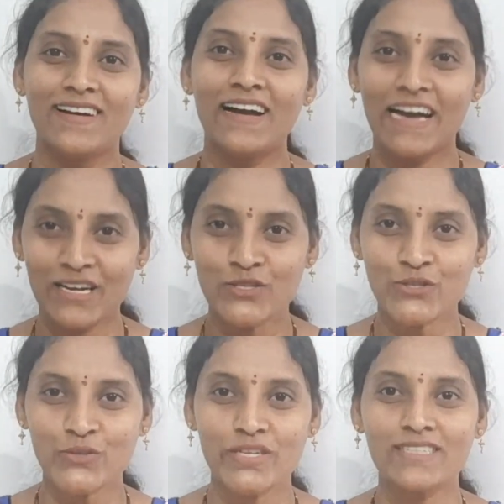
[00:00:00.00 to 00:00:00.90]
Hello
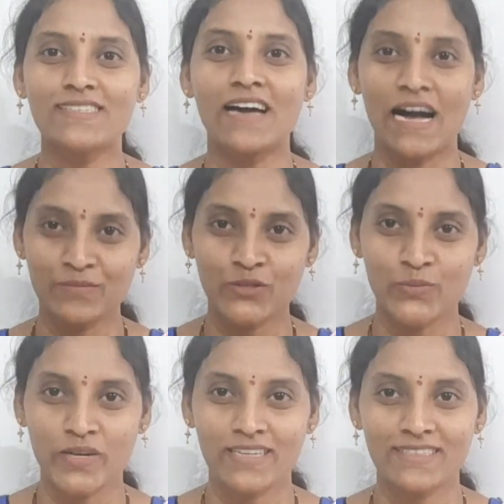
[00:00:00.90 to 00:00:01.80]
students, I am
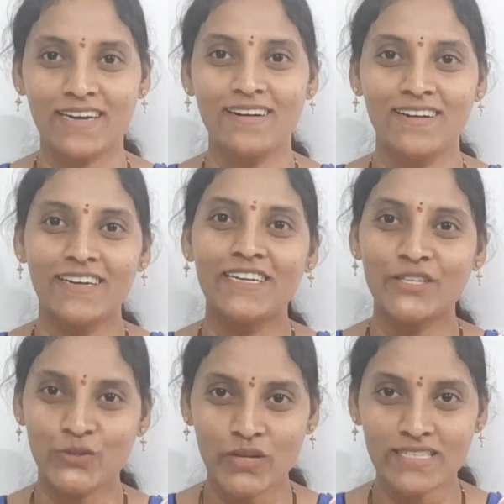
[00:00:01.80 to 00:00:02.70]
Sumalata.
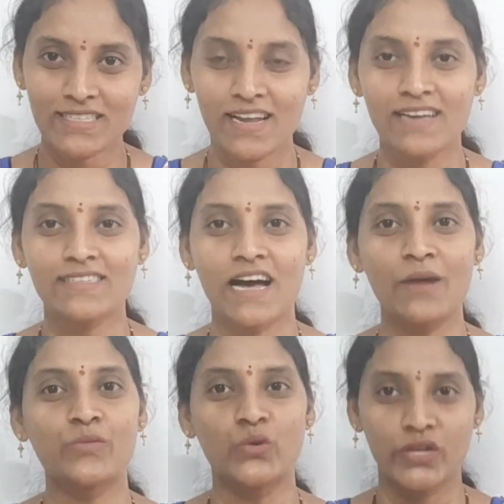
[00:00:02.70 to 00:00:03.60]
In today's class, I
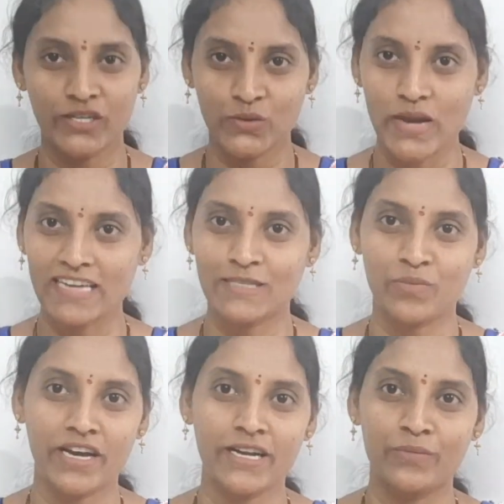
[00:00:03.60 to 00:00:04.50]
am going to
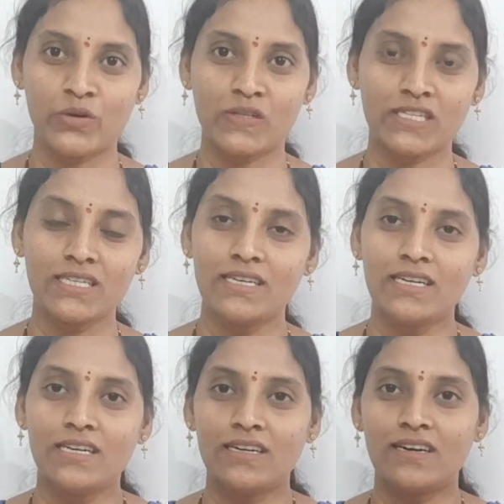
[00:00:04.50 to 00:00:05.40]
explain about
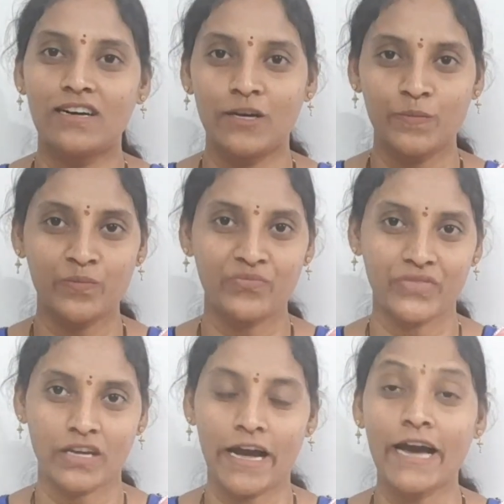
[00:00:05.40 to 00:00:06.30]

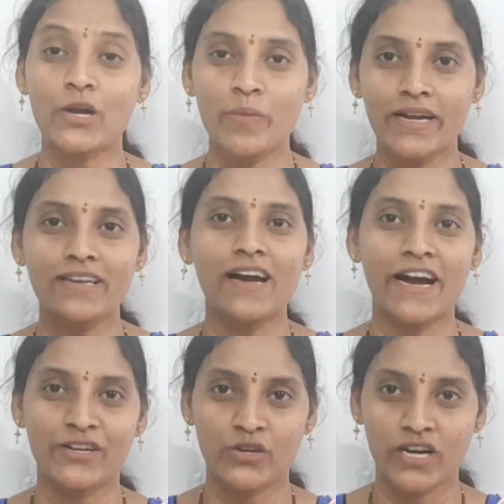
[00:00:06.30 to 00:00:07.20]
aromatic
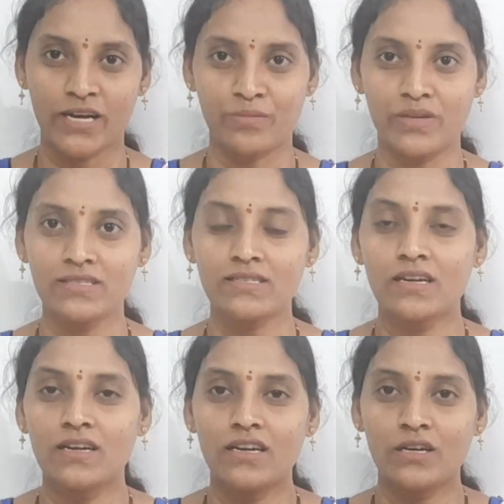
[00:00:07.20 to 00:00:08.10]
hydrocarbons.
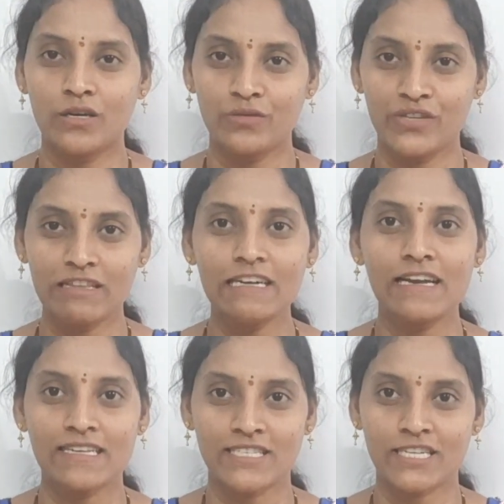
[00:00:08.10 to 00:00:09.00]
Within
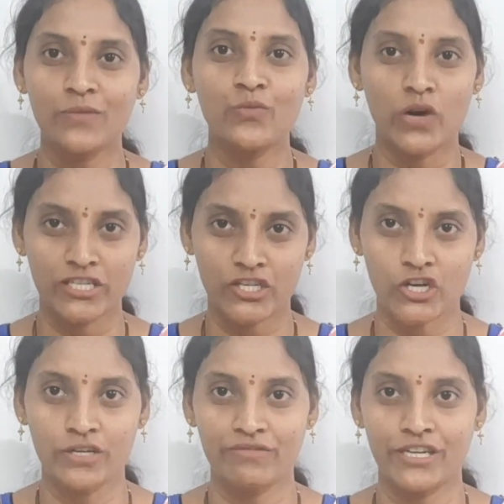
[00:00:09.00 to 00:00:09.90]
less time, one
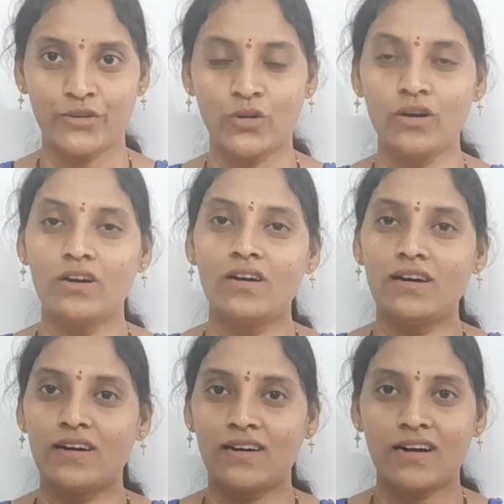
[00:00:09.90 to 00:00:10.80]
short video.
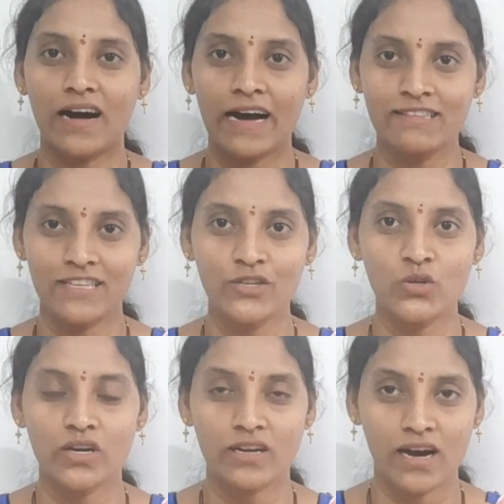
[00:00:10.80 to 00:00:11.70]
I think you
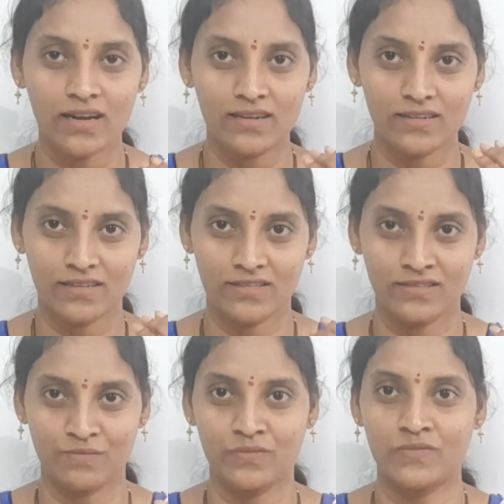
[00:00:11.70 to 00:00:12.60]
are
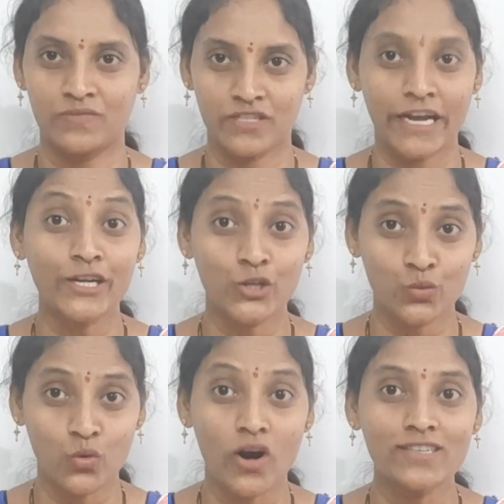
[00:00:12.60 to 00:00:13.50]
all trying to
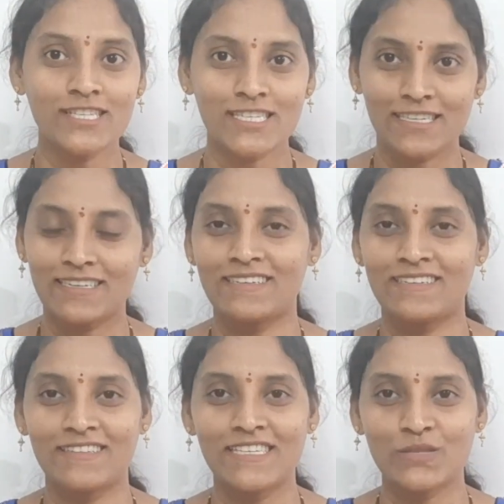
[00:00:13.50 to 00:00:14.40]
watch
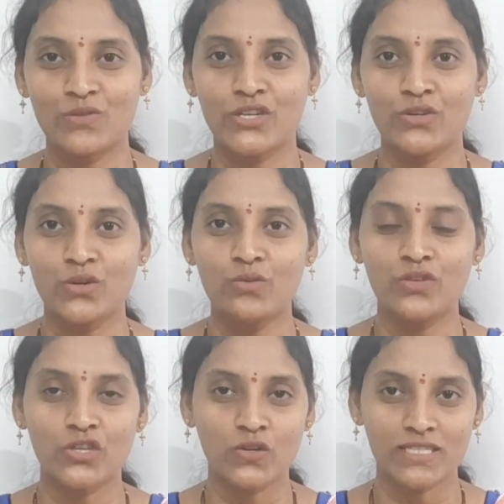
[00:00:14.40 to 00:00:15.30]
this video
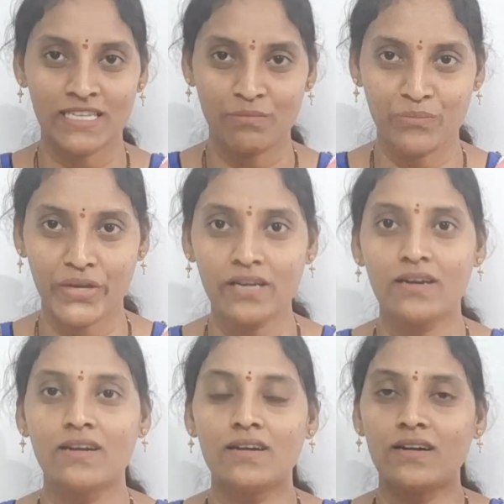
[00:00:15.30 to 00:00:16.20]
without skipping.
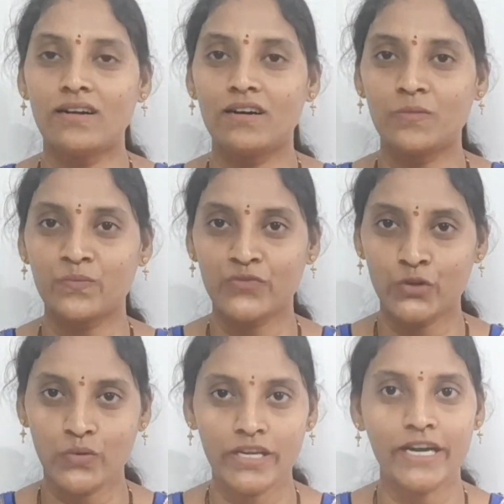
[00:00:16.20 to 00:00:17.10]

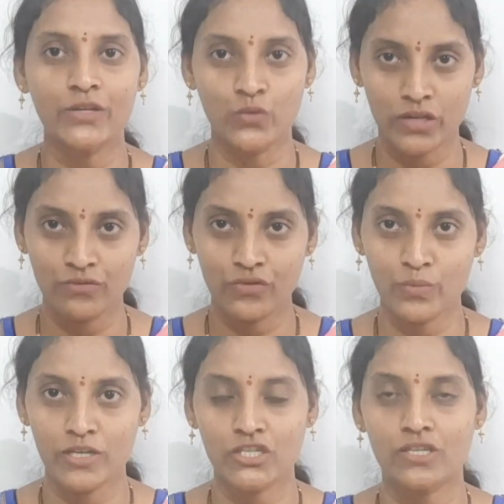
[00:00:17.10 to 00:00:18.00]
You will get good
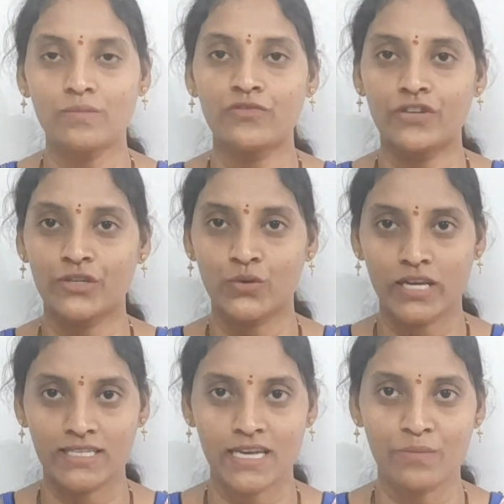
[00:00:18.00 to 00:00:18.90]
information for your
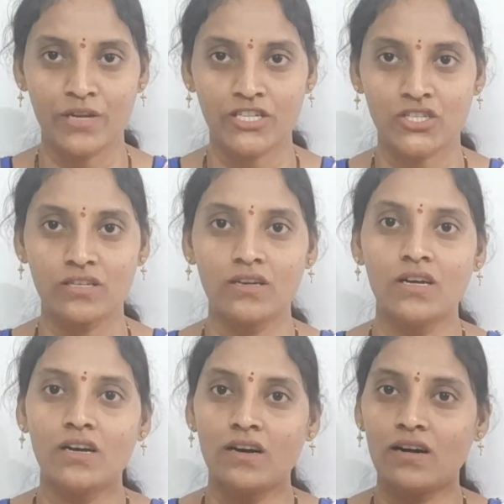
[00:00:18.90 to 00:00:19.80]
examination.
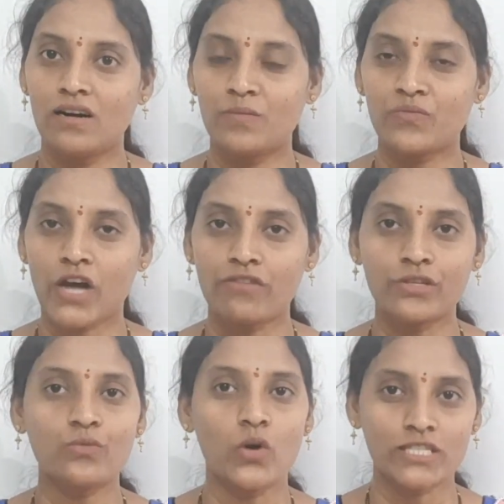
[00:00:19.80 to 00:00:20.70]

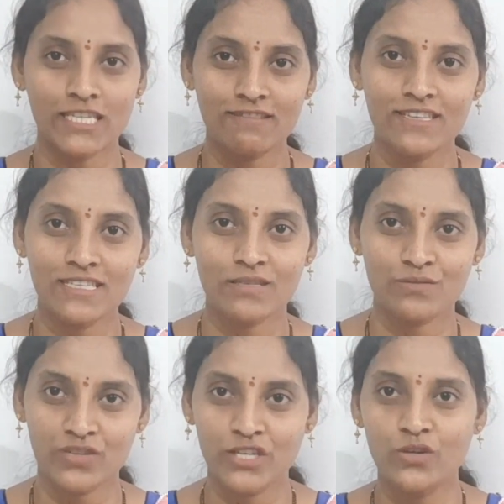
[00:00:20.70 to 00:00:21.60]
After watching this
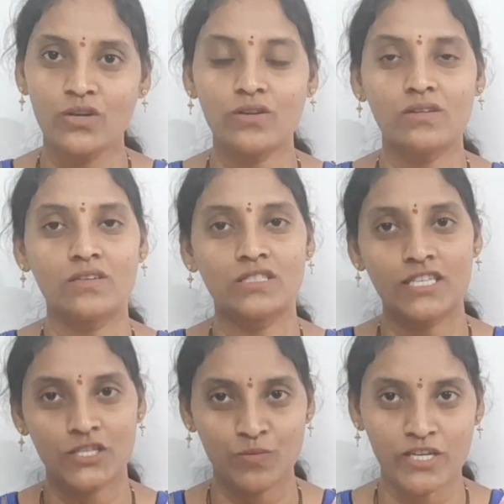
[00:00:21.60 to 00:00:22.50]
video,
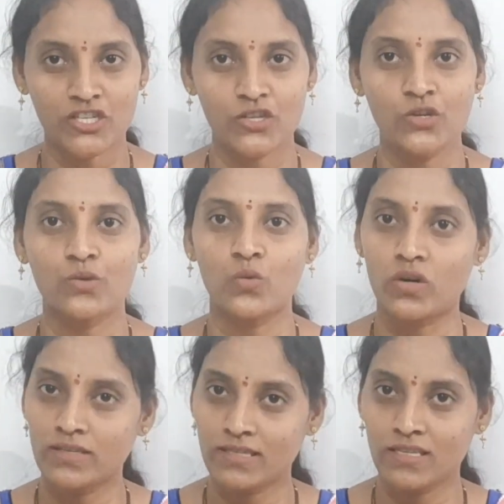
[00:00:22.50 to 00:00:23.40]
just mention your
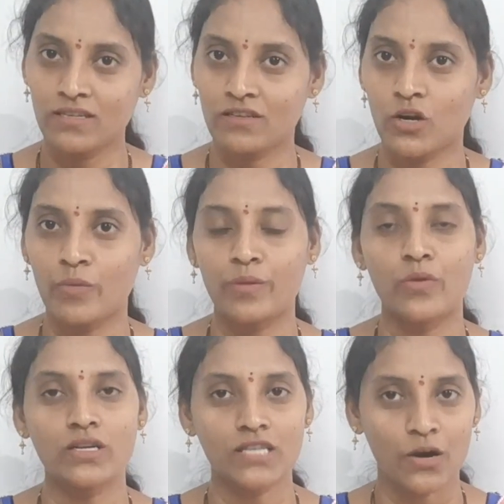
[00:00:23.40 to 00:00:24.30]
words in comment
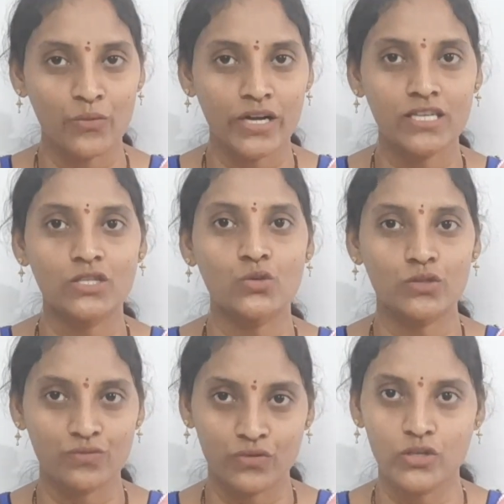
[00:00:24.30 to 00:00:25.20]
box how it is
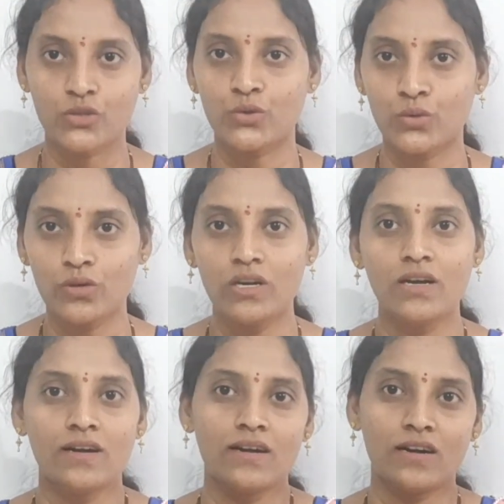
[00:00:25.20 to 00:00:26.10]
useful to you.
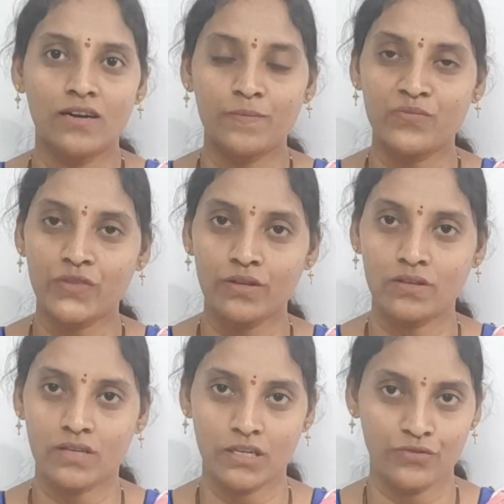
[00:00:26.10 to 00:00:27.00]

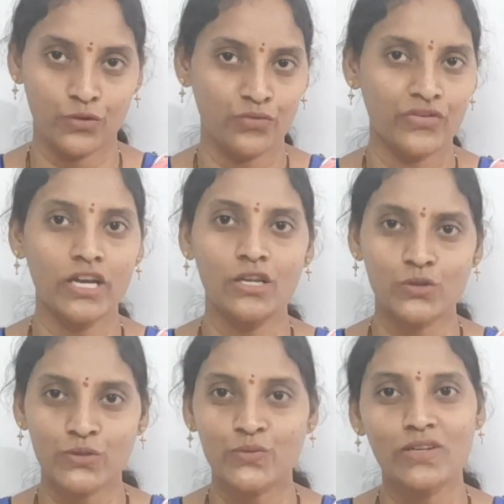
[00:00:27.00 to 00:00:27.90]
If you feel
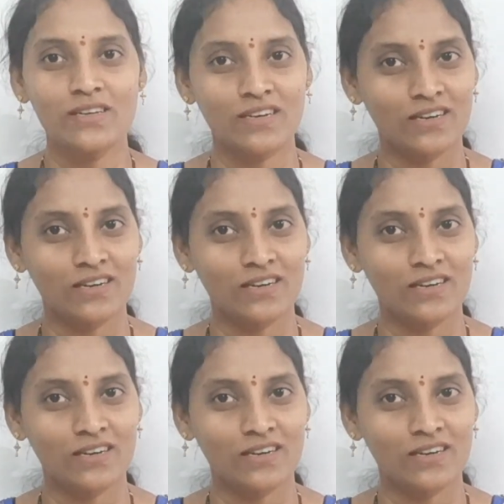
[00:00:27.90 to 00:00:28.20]
useful,